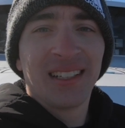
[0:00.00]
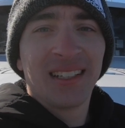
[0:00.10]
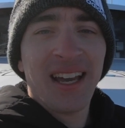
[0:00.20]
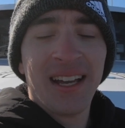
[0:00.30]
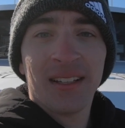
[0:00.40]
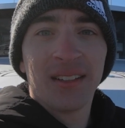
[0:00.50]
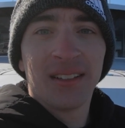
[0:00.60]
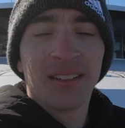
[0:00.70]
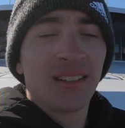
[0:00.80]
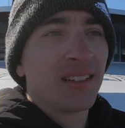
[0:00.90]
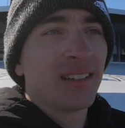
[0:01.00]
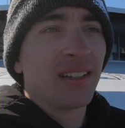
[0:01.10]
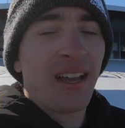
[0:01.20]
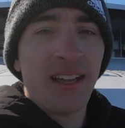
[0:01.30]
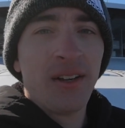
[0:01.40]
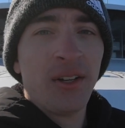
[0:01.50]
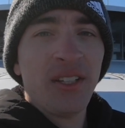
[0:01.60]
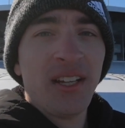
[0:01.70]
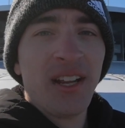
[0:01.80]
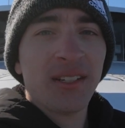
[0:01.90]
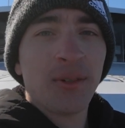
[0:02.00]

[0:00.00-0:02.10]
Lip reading: yeah, heading on to the next